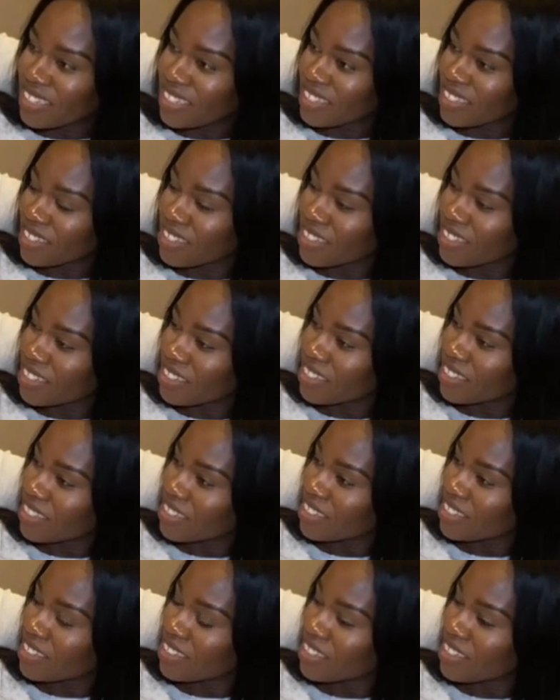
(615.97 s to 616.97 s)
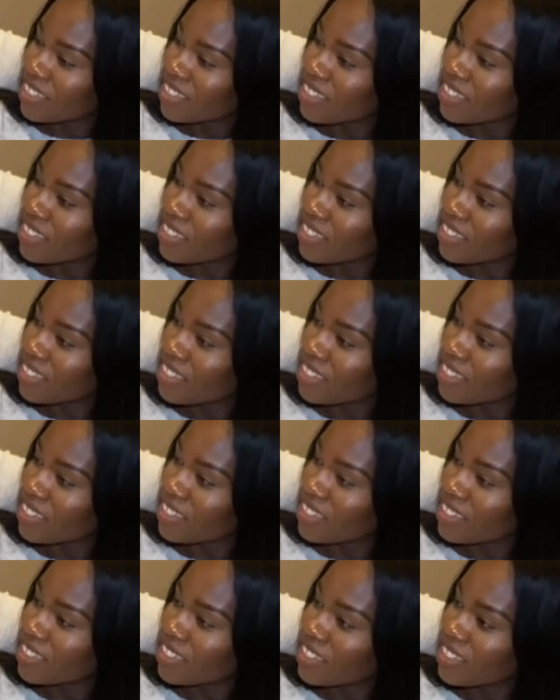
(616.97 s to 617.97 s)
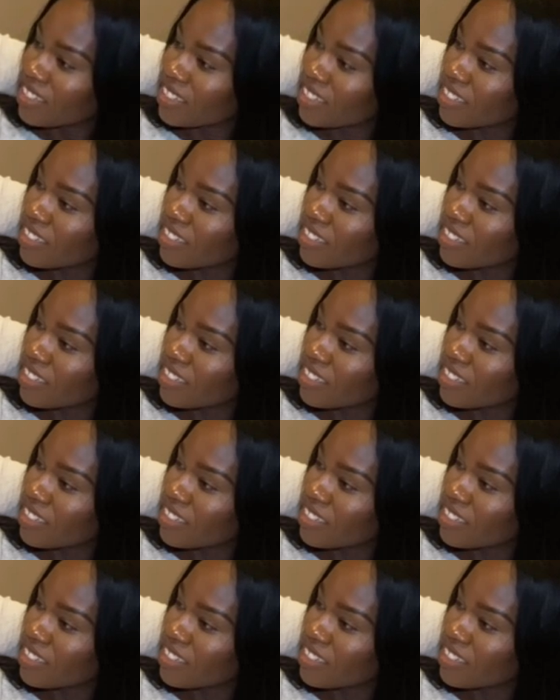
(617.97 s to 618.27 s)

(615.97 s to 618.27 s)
[no speech]